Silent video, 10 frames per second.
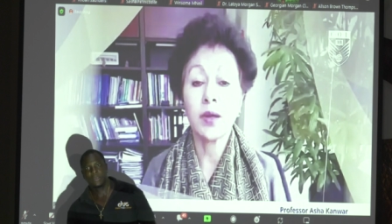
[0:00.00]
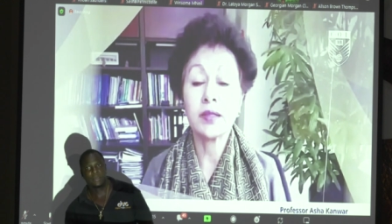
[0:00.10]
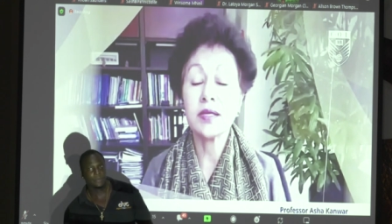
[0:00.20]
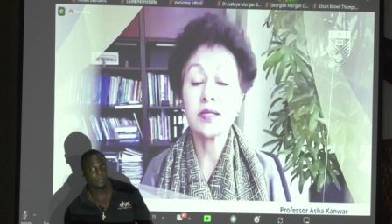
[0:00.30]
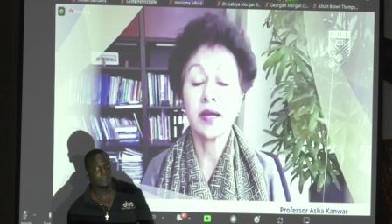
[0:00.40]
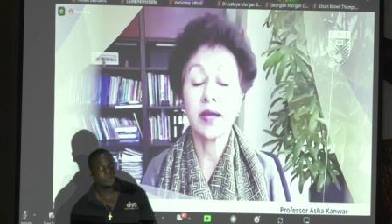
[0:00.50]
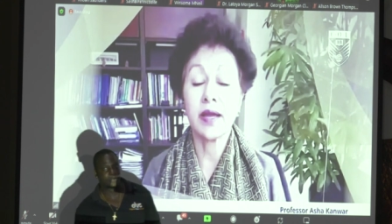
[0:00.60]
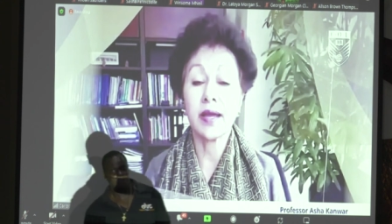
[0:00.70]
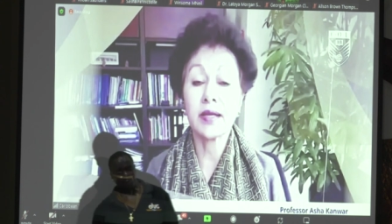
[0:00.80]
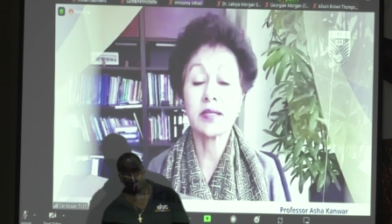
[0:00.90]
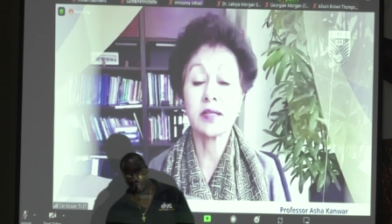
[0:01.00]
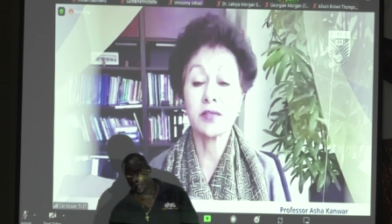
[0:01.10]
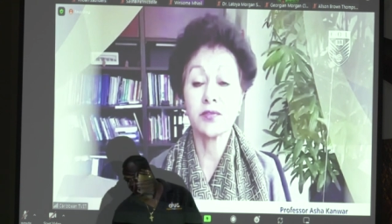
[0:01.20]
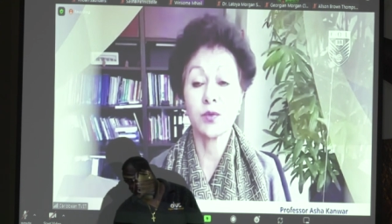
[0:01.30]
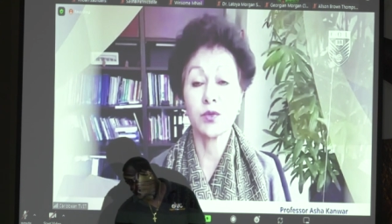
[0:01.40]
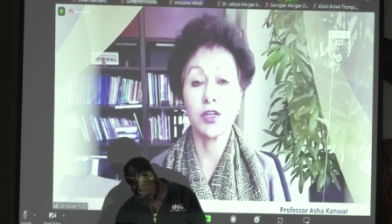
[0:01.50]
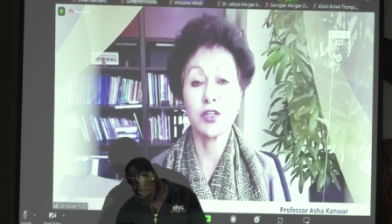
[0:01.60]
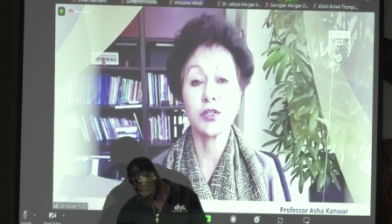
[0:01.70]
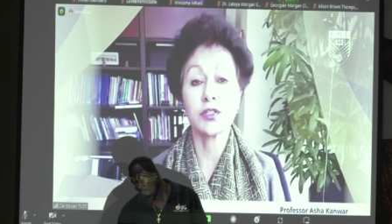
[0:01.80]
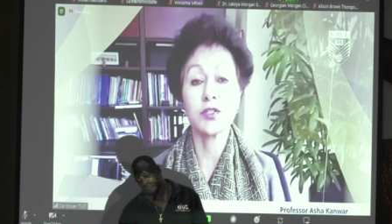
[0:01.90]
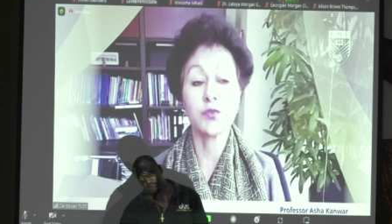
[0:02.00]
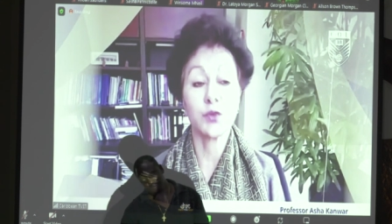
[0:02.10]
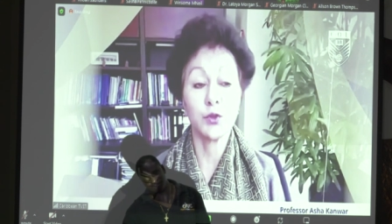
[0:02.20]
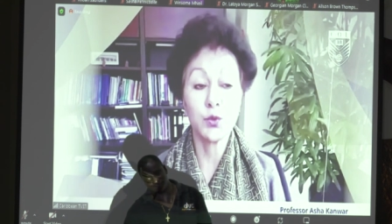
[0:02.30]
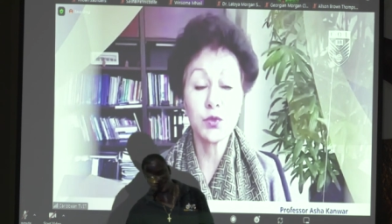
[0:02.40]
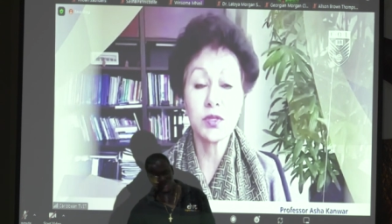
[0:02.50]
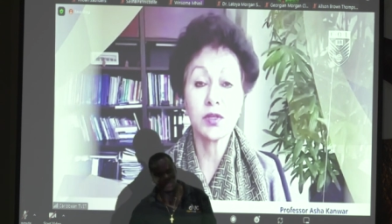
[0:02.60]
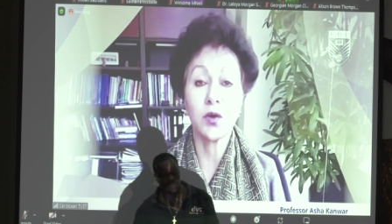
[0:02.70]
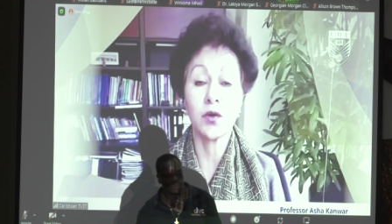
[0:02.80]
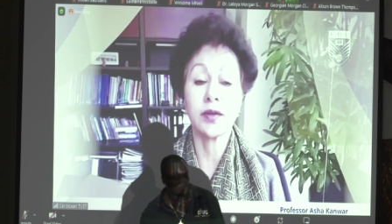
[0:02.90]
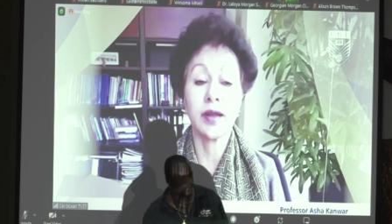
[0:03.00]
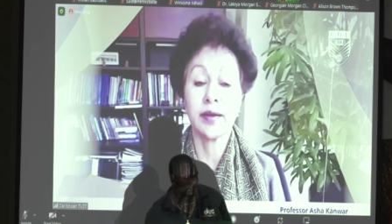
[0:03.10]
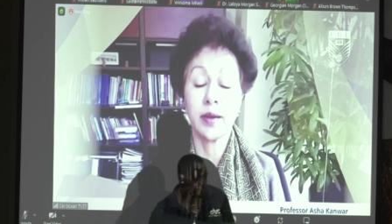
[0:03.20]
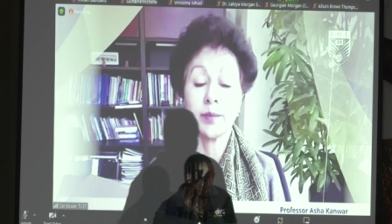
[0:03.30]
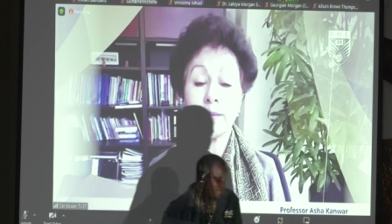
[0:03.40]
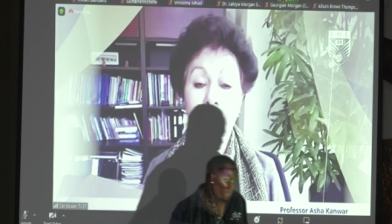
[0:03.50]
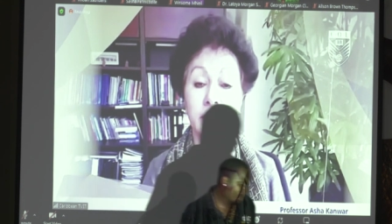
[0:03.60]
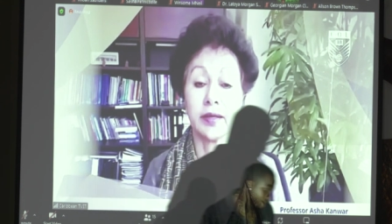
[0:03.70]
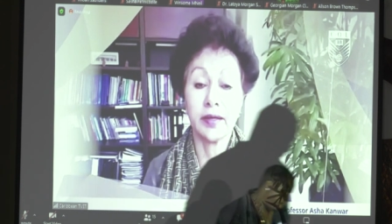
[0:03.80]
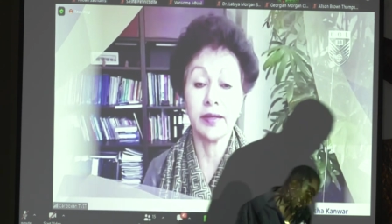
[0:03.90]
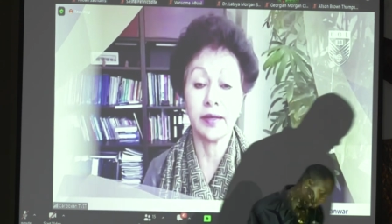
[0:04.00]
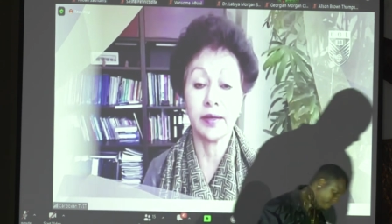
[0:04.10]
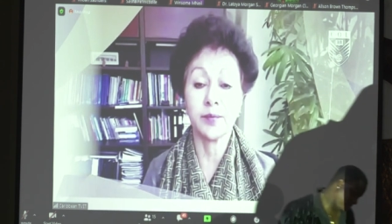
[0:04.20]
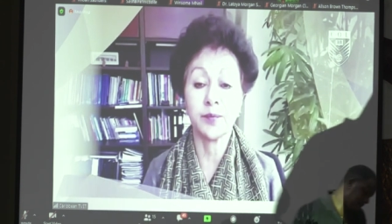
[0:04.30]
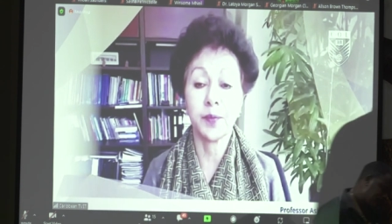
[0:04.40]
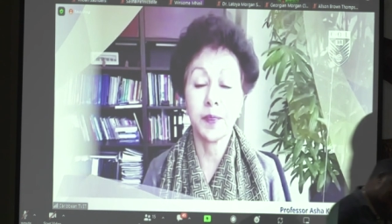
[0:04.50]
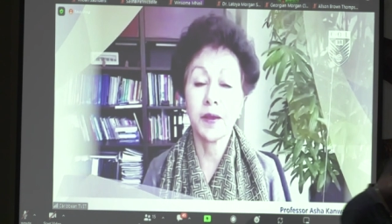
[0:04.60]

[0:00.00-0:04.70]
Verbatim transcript: While these are excellent foundations for using online and blended learning,